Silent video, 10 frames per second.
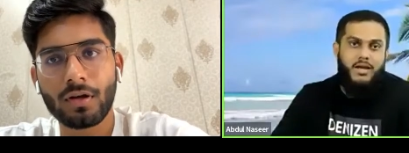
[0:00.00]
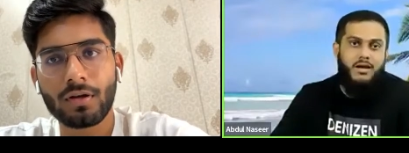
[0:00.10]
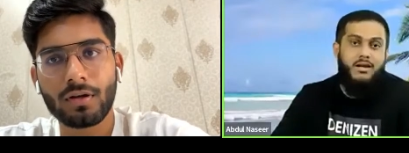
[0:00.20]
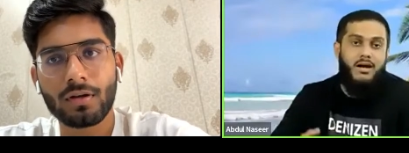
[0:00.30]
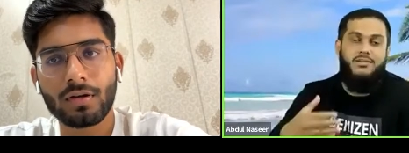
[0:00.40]

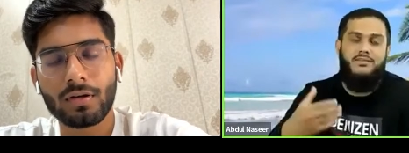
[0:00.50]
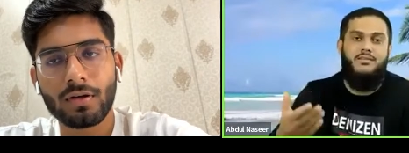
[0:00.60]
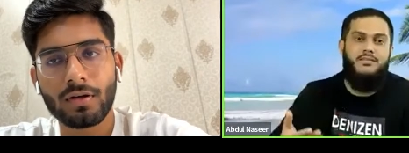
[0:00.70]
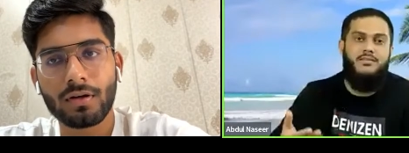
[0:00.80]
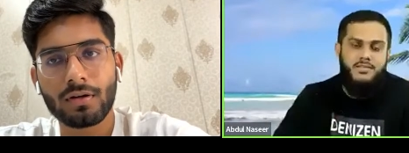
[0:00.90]
Speaker 1: an
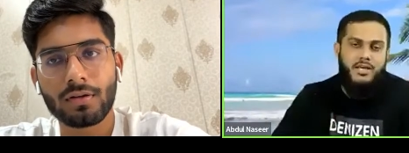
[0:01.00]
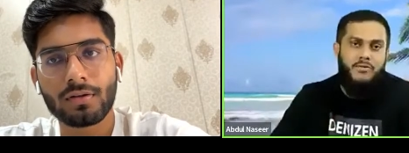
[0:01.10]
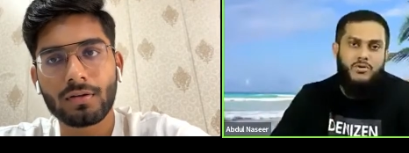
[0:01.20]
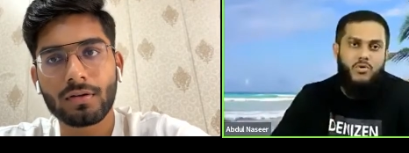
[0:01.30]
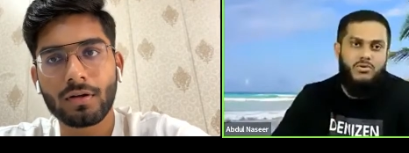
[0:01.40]
additional things.
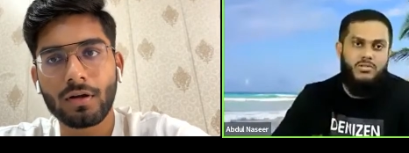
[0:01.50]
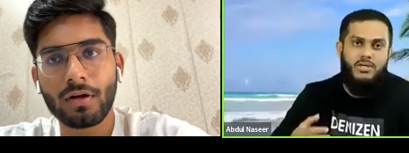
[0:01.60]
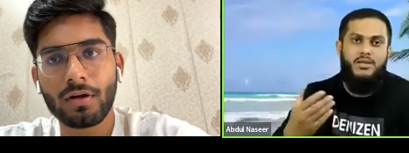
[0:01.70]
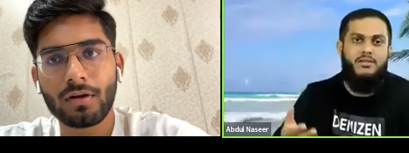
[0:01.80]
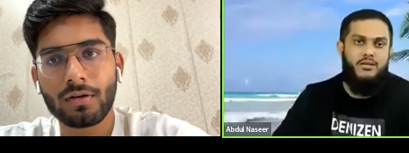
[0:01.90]
Have you watched
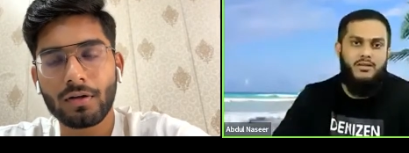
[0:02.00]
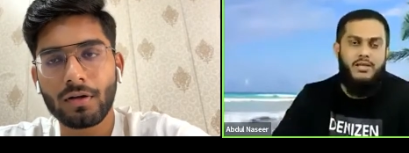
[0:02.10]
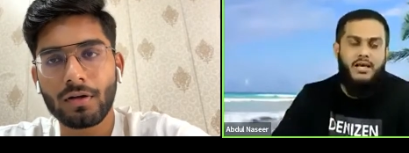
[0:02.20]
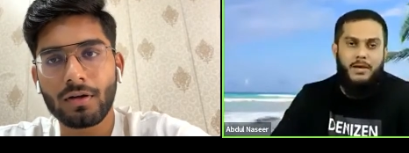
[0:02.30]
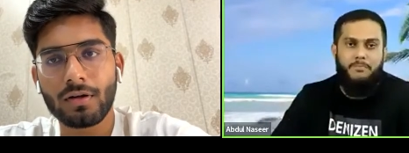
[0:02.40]
anything
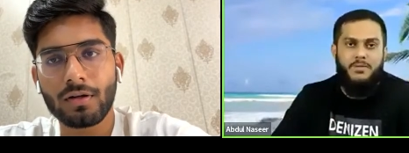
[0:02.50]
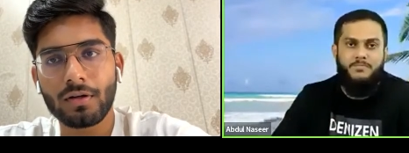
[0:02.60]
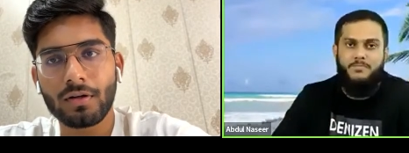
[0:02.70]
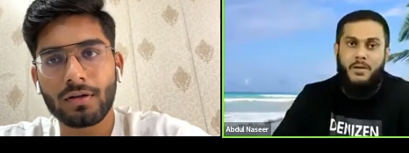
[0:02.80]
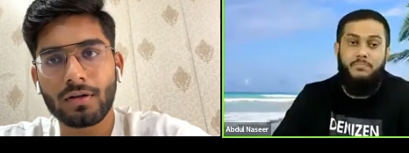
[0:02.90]
in the app
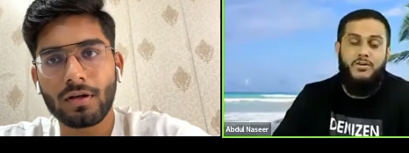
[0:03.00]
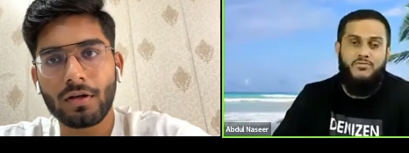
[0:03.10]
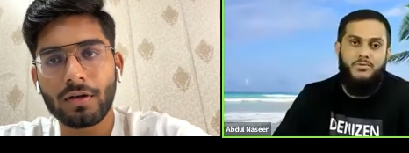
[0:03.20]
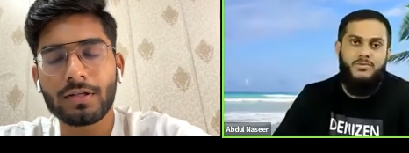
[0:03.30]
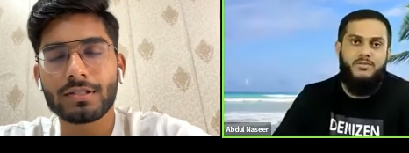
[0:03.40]

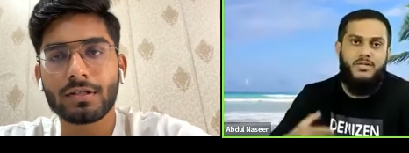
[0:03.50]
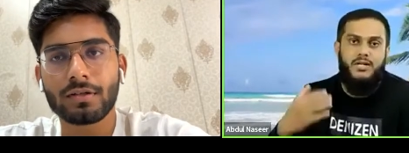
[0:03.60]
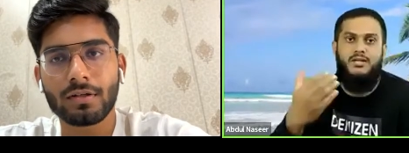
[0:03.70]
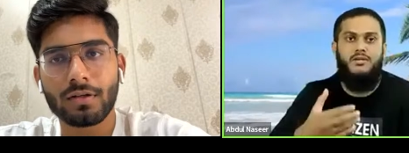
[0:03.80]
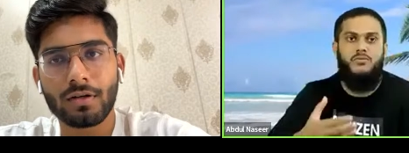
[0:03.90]
apart from the yes.
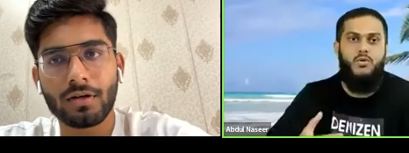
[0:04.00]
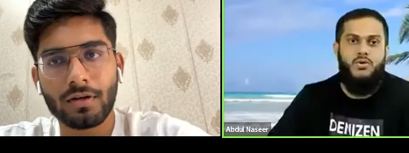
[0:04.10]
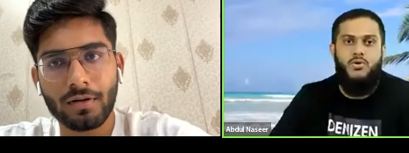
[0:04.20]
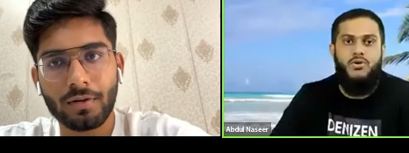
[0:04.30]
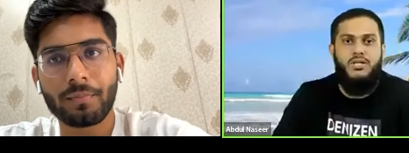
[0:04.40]
content what you
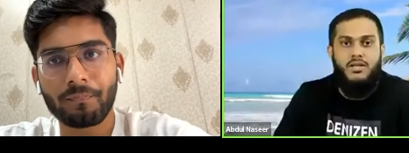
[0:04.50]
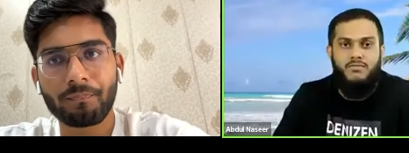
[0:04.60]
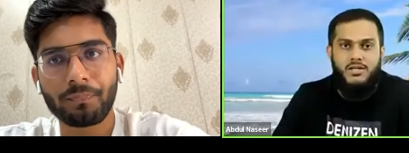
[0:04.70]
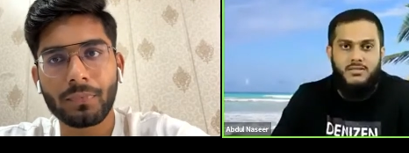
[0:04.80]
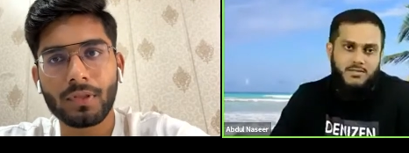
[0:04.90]
have got in
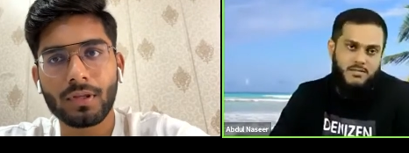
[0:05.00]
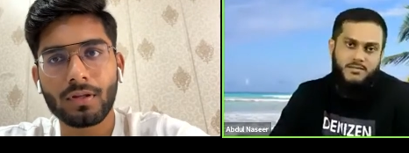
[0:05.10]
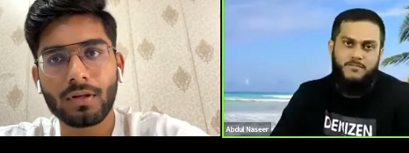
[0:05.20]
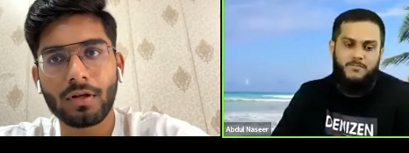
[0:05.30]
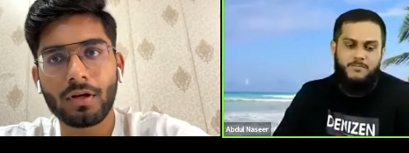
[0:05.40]
live classes?
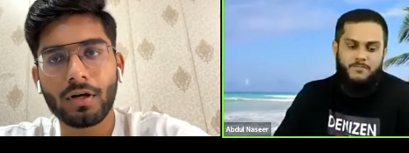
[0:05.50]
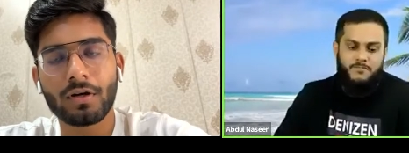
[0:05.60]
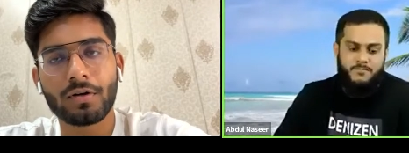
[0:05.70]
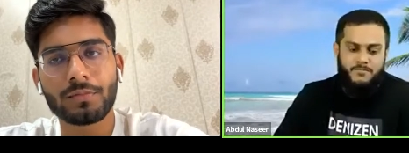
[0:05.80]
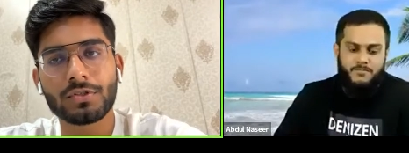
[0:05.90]

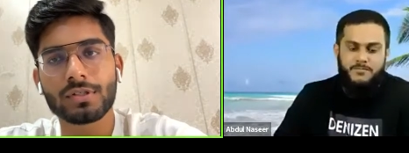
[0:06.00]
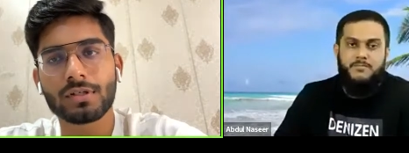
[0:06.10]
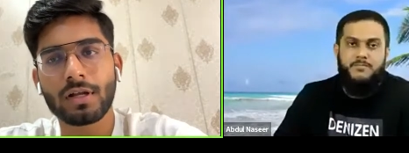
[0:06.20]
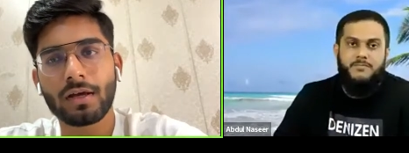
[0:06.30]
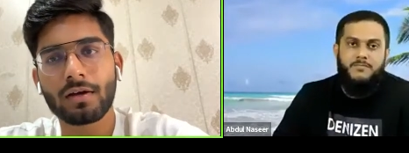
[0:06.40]
Speaker 2: Um,
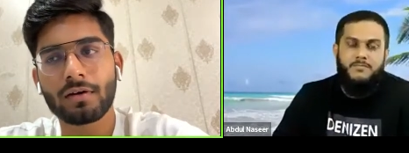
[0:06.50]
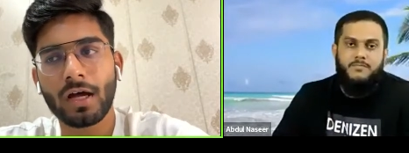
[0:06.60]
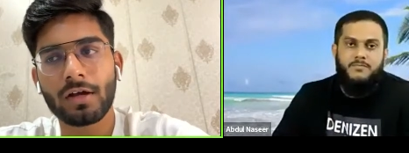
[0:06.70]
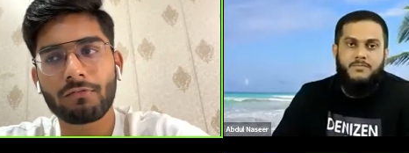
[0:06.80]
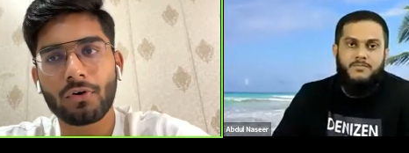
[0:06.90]
so sir, like
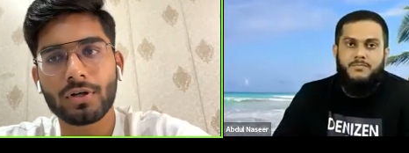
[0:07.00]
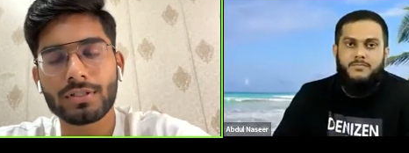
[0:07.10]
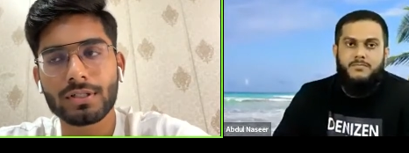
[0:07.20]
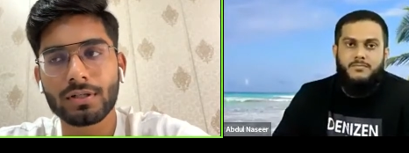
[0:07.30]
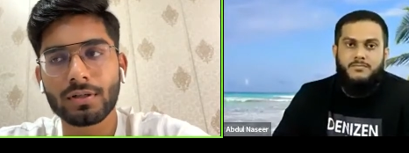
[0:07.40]
uh, I
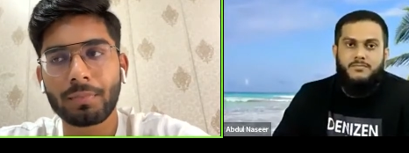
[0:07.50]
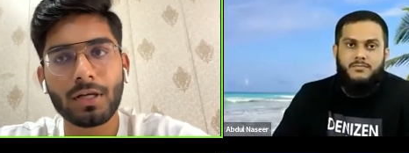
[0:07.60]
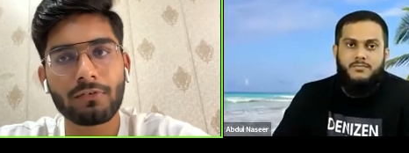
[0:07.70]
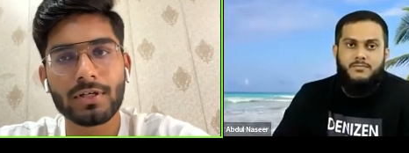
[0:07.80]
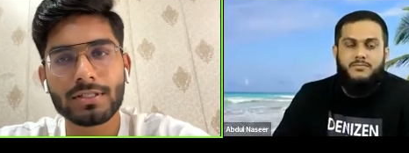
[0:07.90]
watched
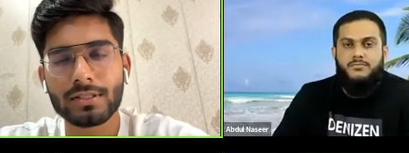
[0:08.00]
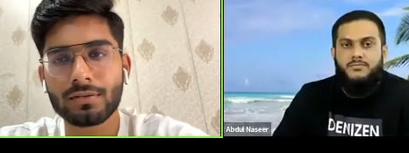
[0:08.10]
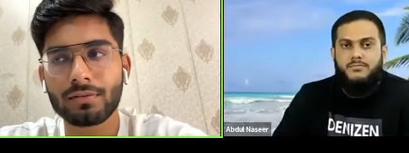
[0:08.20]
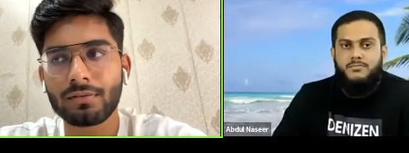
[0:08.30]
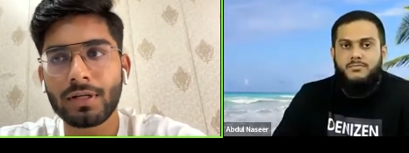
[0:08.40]
the uh,
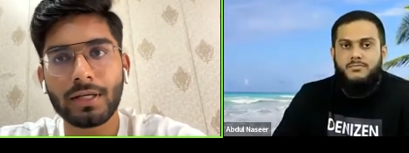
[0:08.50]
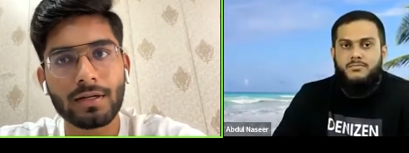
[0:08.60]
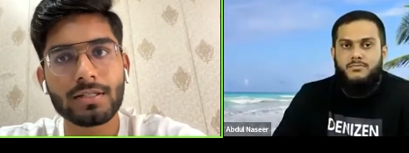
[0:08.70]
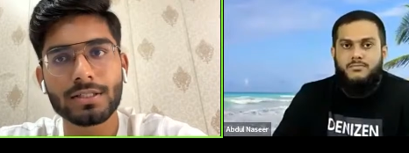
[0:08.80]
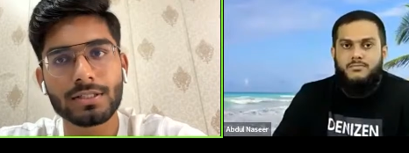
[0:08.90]
previous uh,
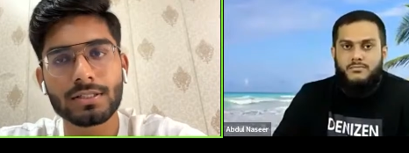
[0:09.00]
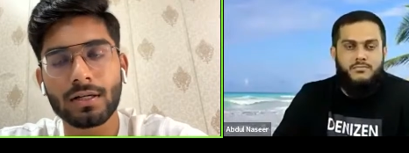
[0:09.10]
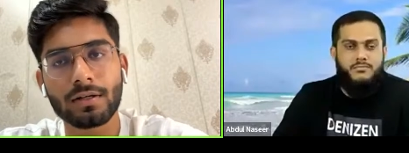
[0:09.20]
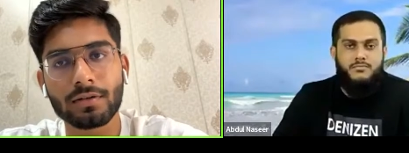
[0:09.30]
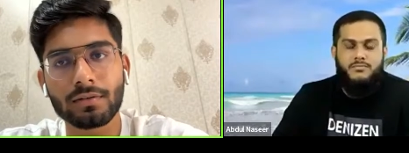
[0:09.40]
TND
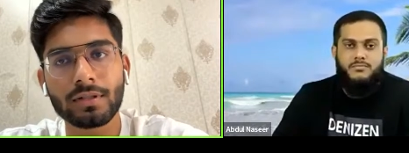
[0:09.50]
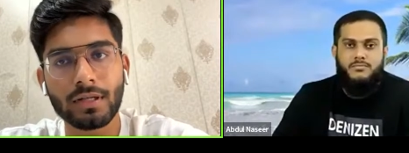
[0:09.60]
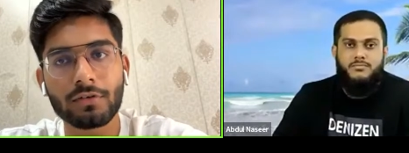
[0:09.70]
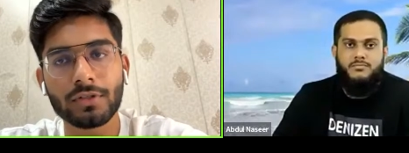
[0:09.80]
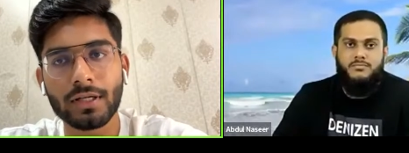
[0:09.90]
sessions that are
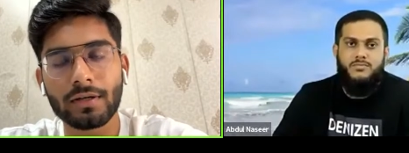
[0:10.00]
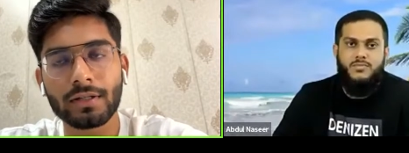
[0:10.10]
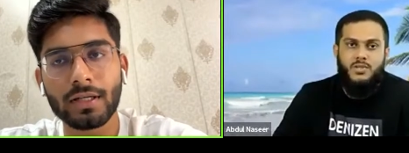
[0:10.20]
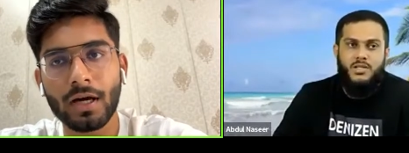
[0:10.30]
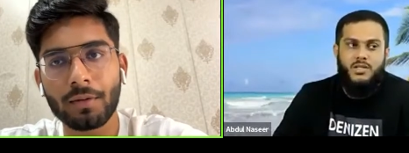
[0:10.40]
that were
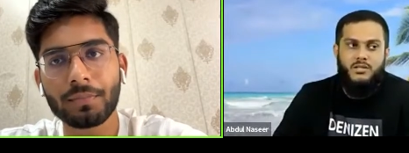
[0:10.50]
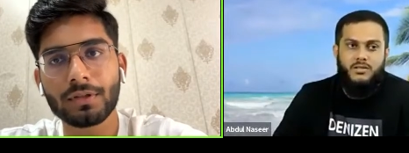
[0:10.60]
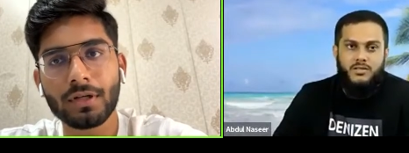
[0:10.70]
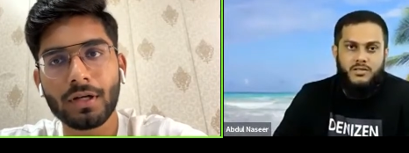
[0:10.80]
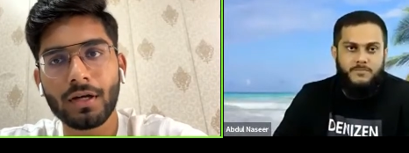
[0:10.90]
there in the
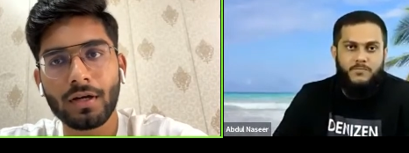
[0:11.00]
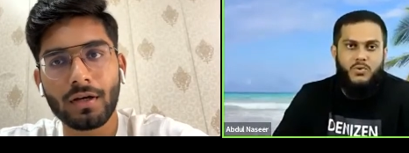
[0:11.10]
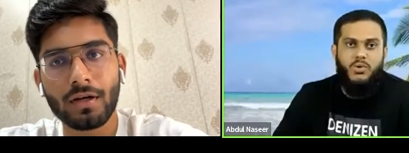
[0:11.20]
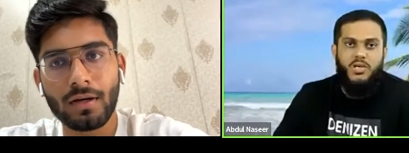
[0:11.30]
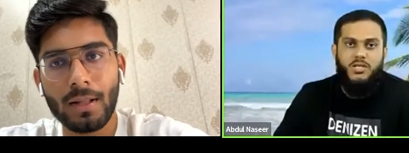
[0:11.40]
app.
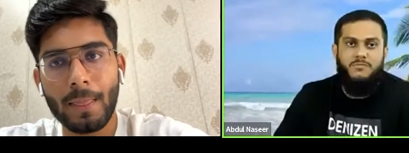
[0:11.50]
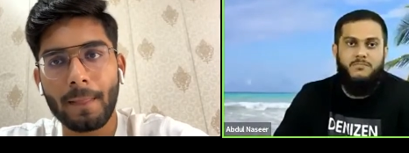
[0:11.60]
Okay.